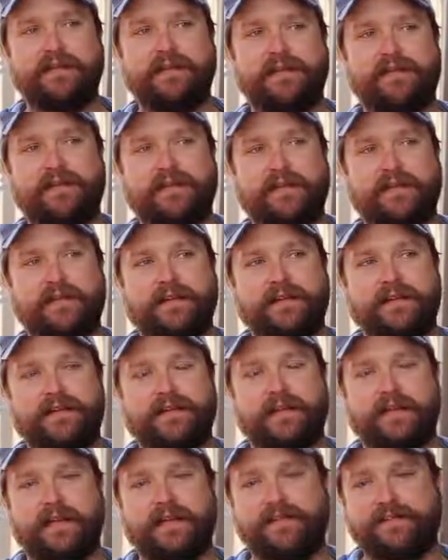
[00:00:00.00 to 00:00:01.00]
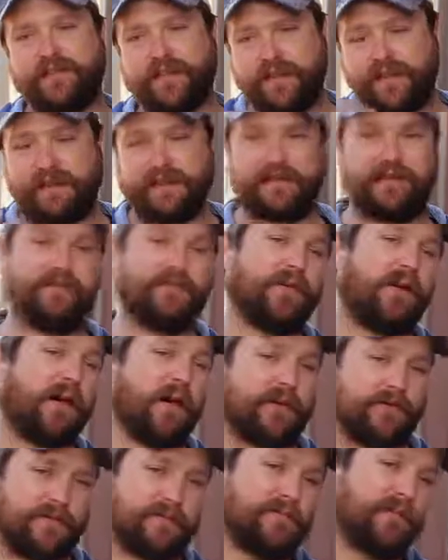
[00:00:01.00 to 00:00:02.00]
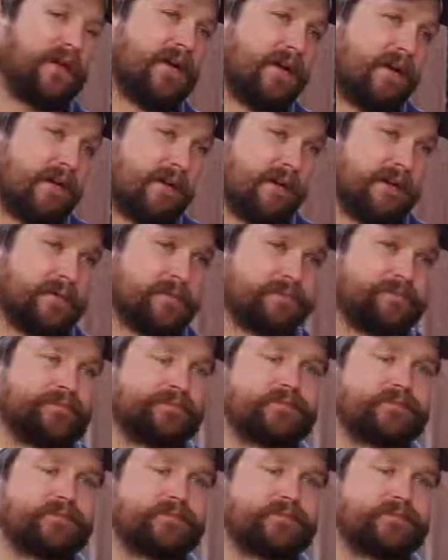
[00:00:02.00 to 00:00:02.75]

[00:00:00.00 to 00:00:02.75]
And then as they evolve in barrel